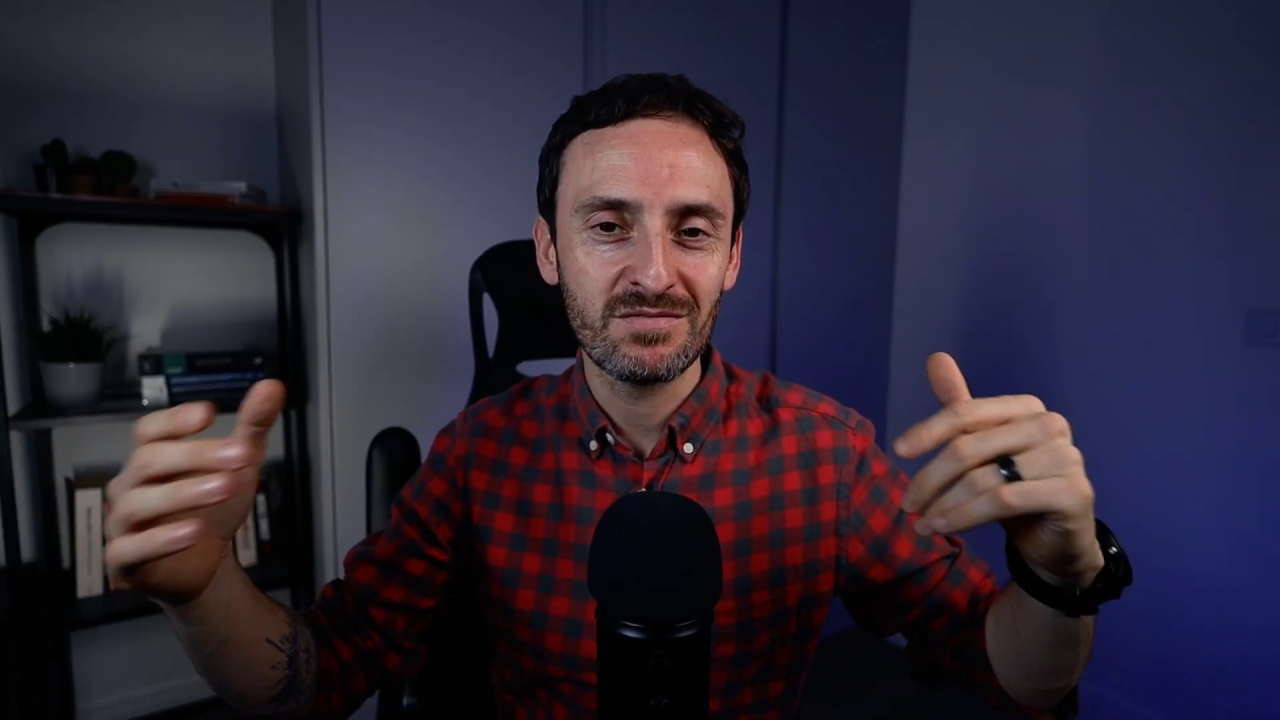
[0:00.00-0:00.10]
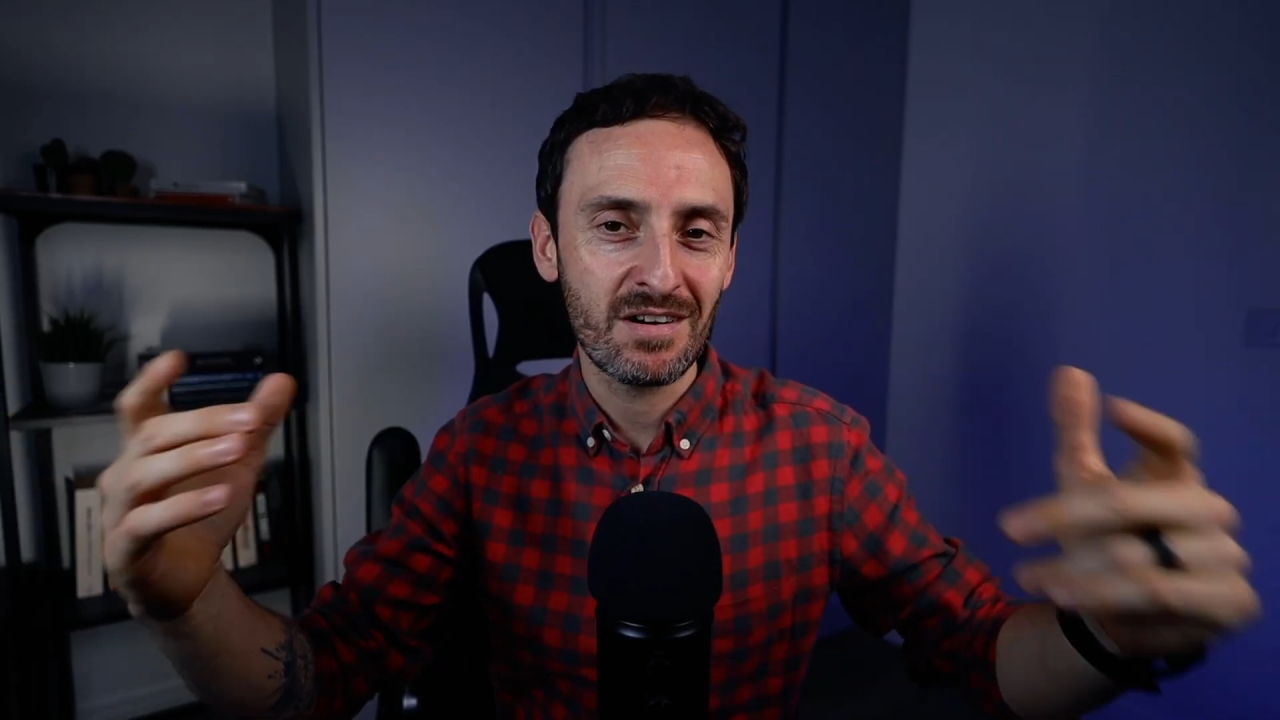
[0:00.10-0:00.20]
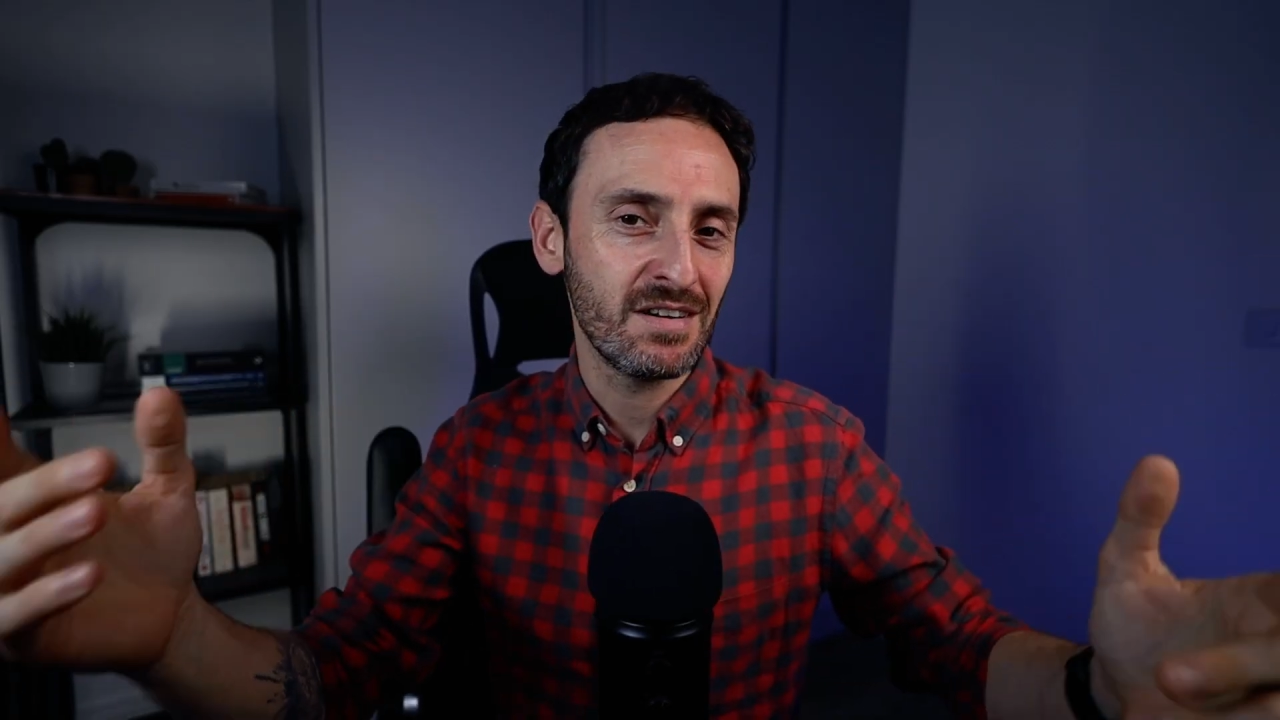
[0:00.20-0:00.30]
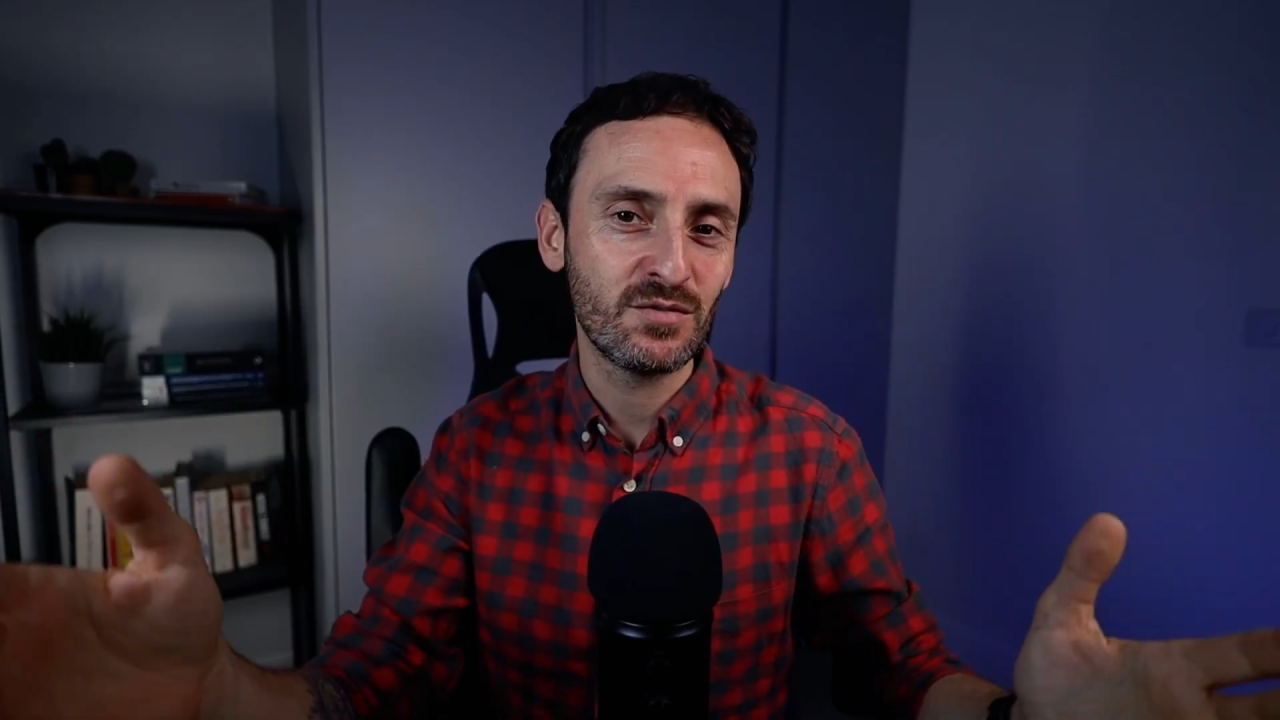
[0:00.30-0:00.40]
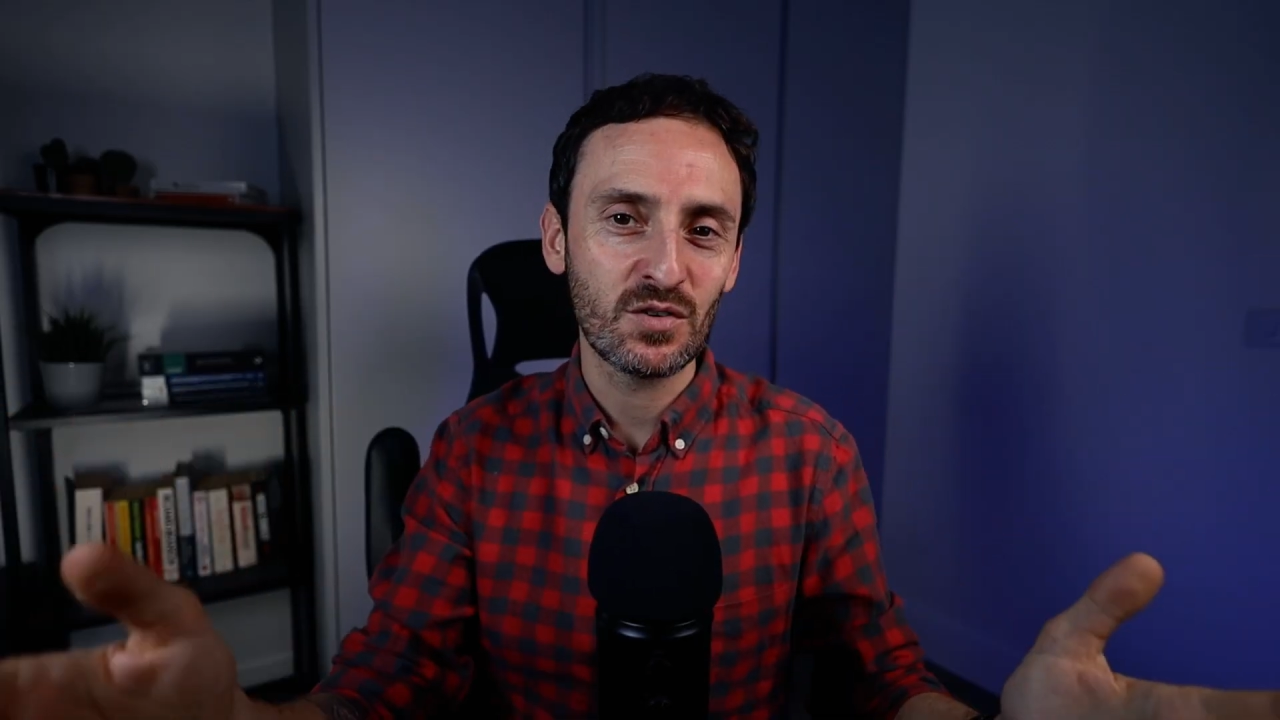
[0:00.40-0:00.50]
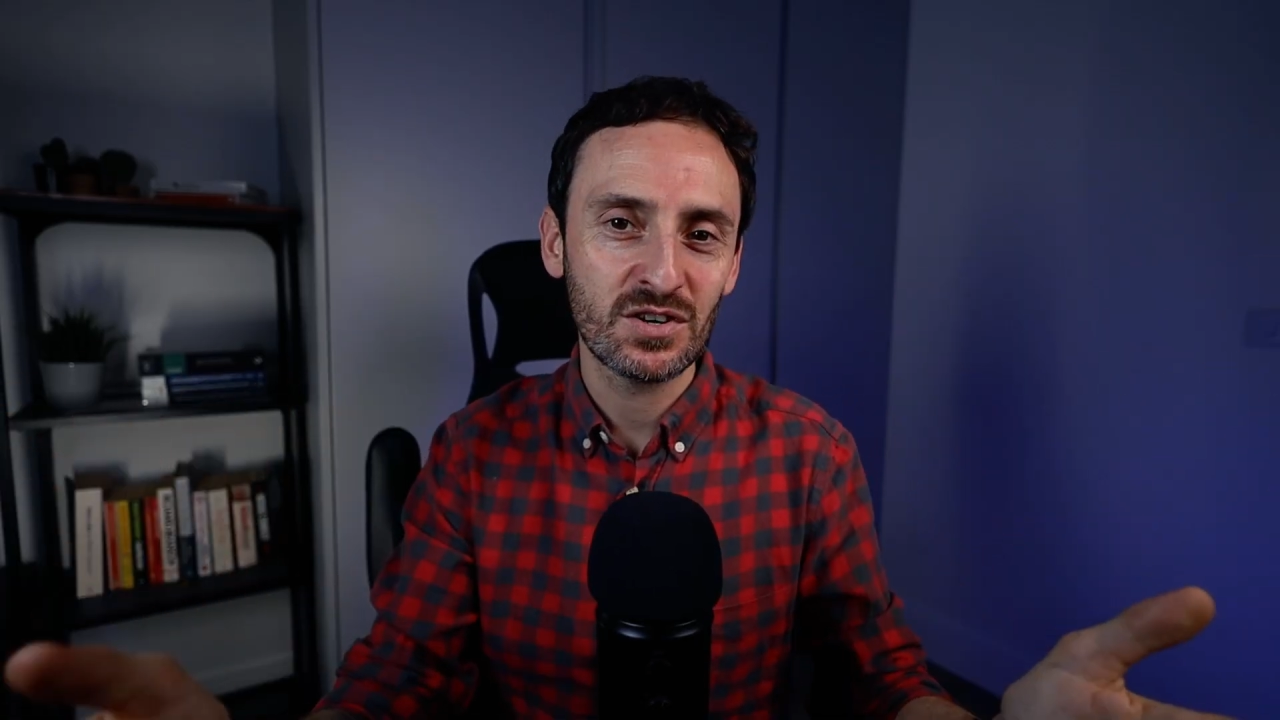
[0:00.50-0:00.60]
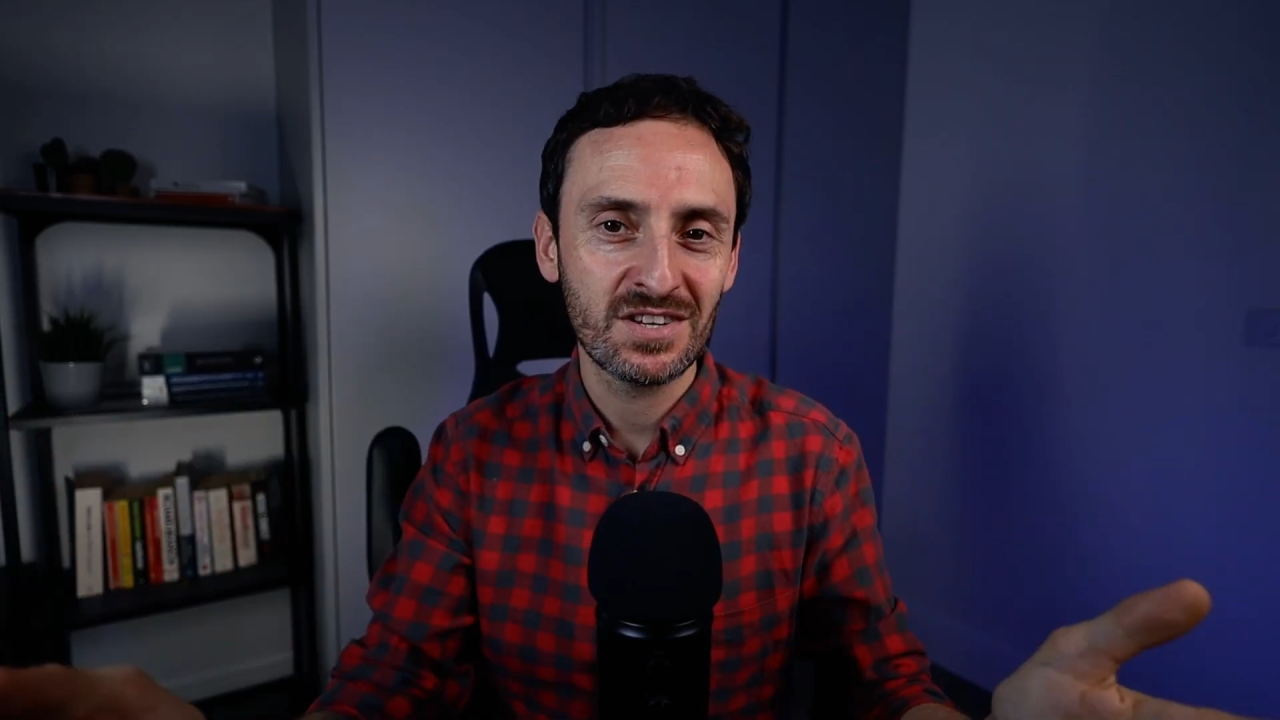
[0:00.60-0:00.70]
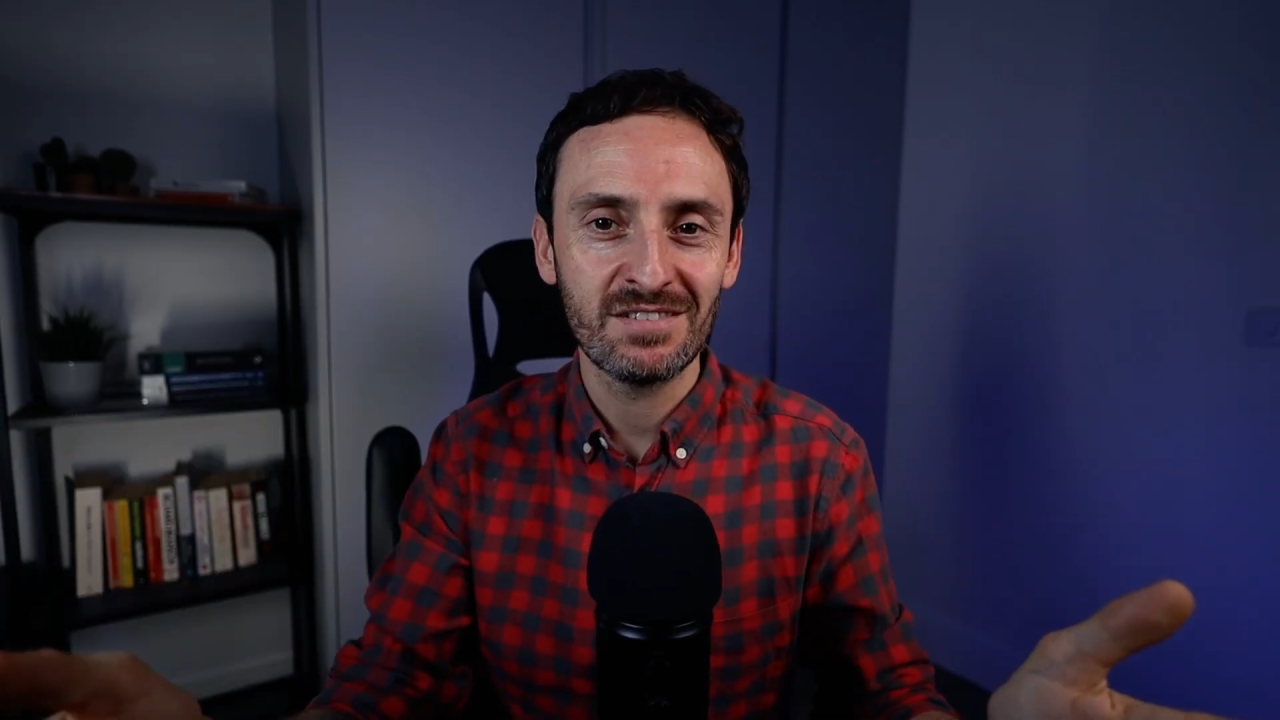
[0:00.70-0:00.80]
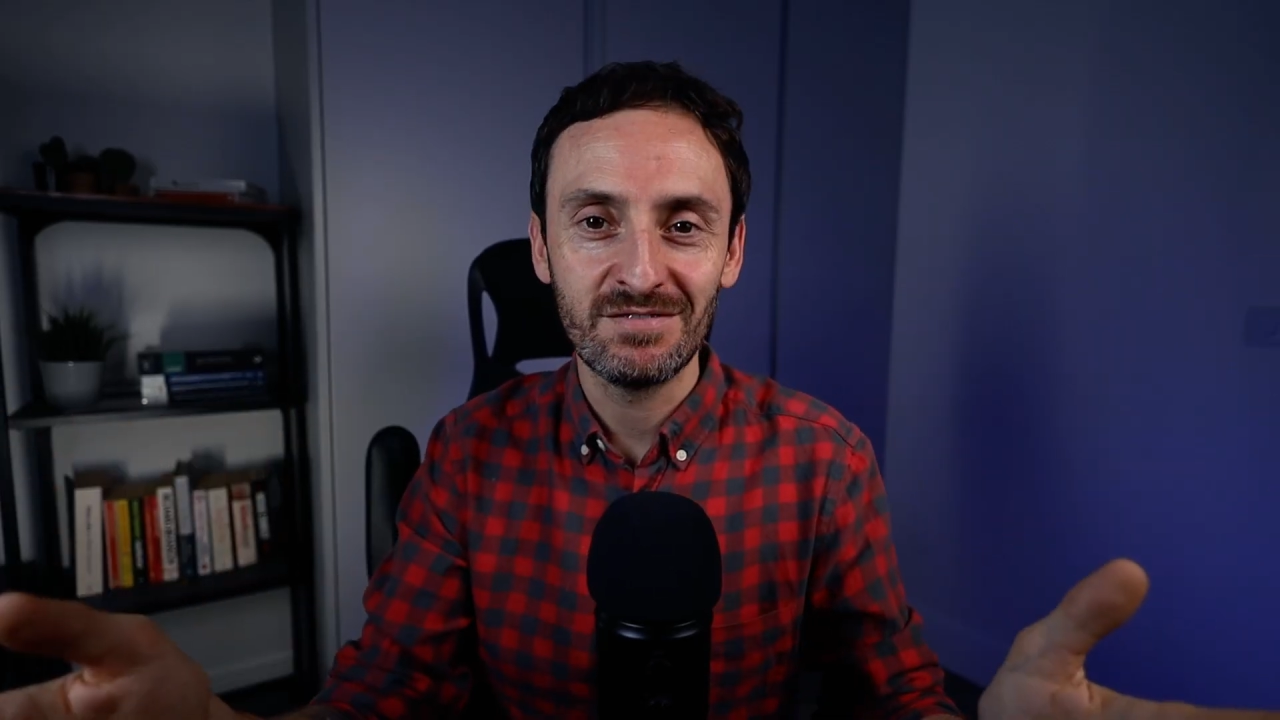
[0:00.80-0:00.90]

very first